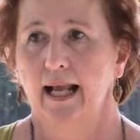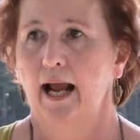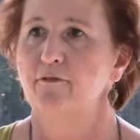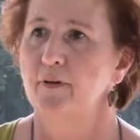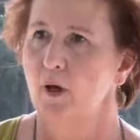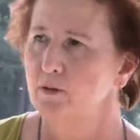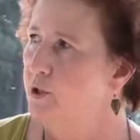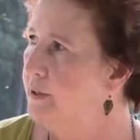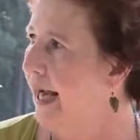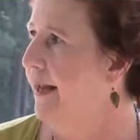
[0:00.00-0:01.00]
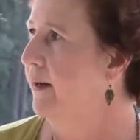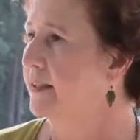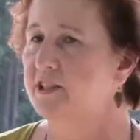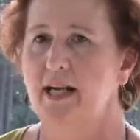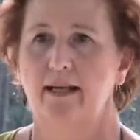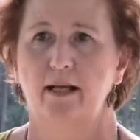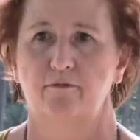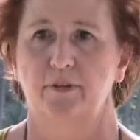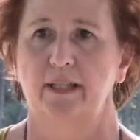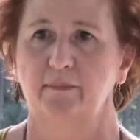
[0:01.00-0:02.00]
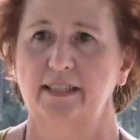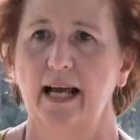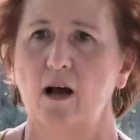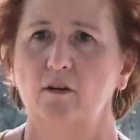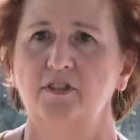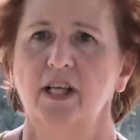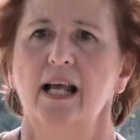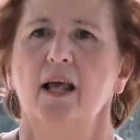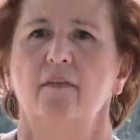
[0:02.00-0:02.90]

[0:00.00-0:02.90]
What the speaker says: and for those who cannot stand up for themselves,